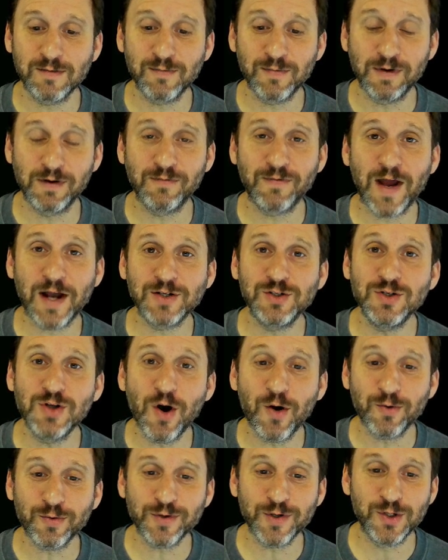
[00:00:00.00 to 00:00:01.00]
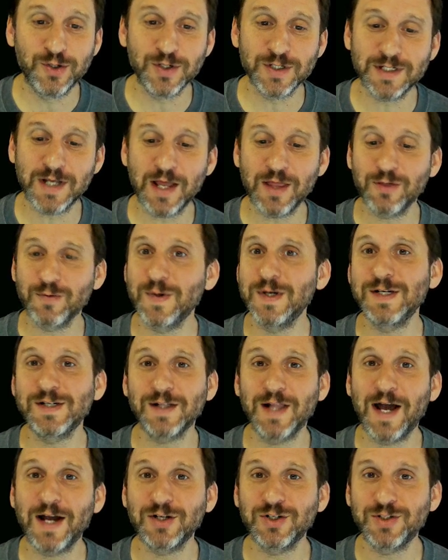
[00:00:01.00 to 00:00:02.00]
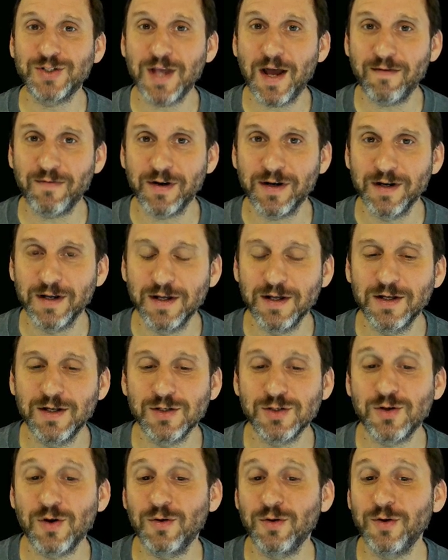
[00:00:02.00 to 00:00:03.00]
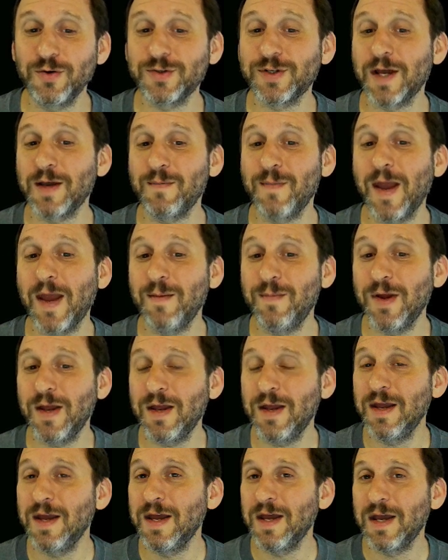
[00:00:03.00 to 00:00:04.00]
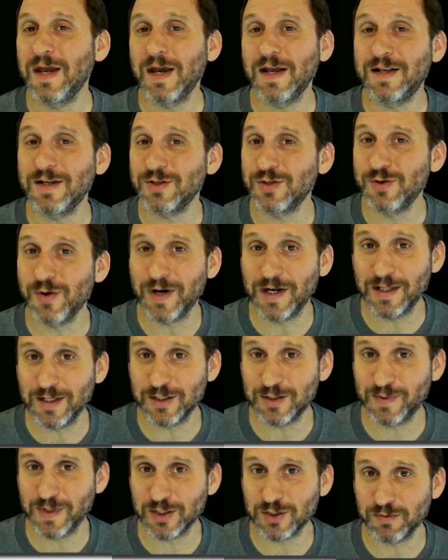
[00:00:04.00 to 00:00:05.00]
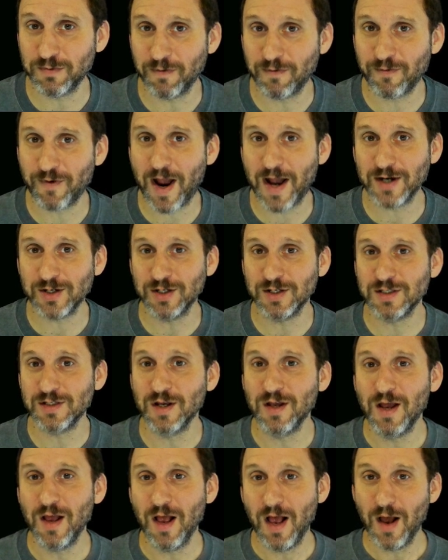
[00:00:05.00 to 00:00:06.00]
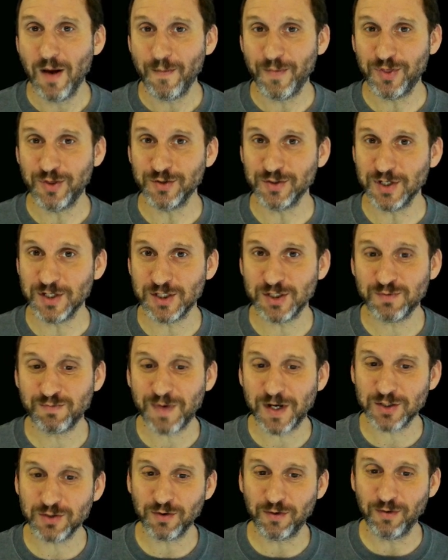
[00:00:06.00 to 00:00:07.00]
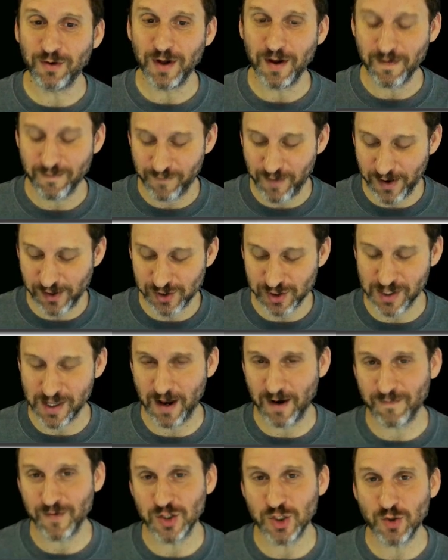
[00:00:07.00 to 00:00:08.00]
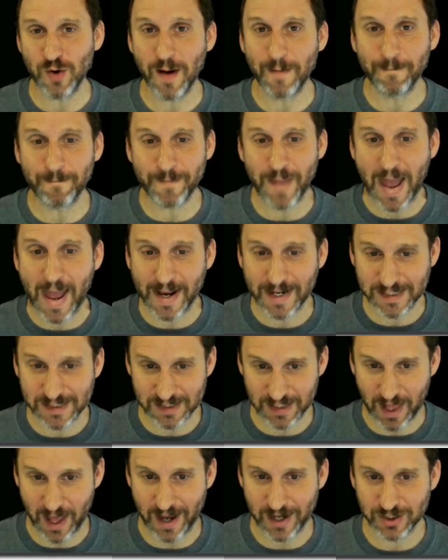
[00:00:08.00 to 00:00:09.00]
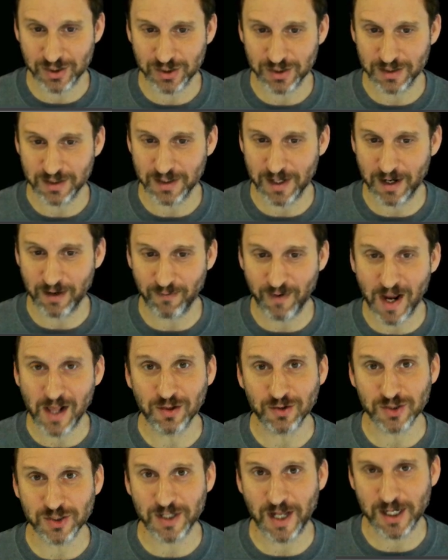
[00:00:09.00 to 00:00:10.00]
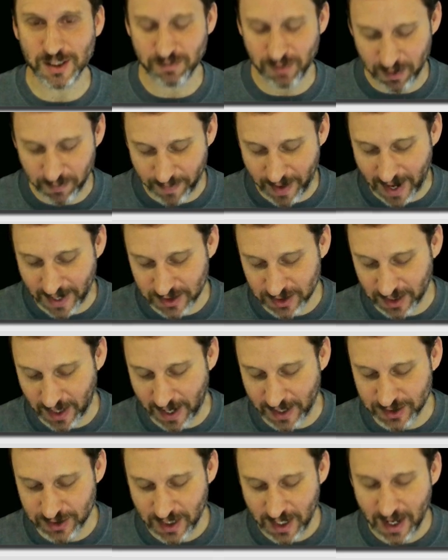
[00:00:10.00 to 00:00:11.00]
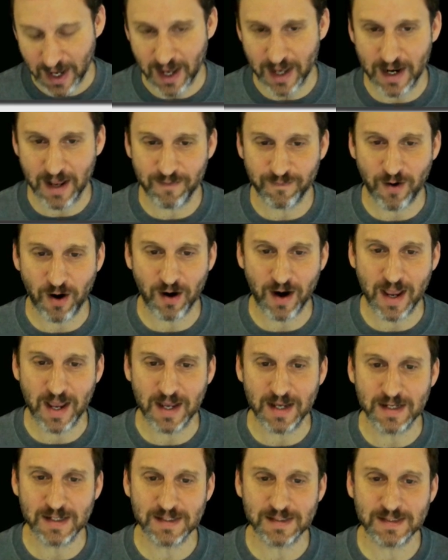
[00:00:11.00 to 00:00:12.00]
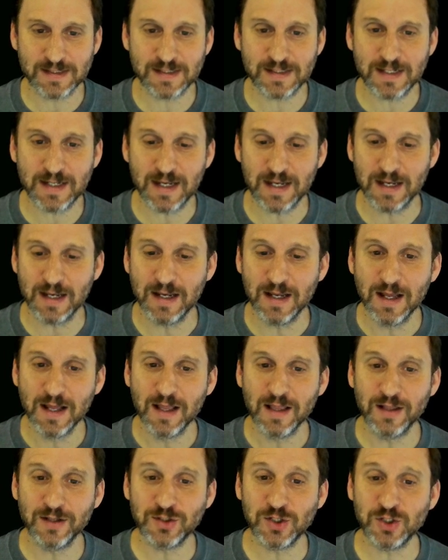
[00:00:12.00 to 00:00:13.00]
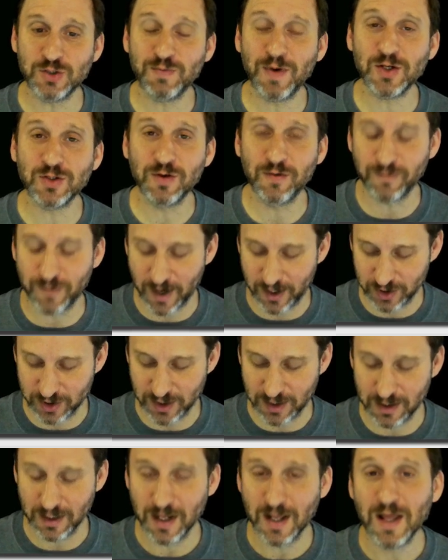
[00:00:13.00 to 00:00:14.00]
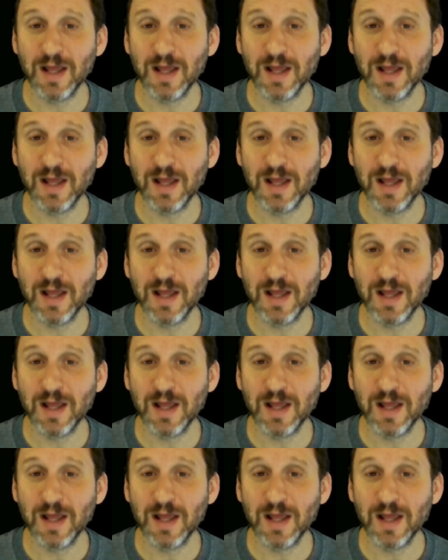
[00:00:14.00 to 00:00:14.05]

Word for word: But in fact you don't. You just get 3 slash 7. So it looks like maybe it doesn't do anything special for fractions. But there's a special function there. If you do a backslash, not a regular slash, but a backslash, and frac, that's a special function.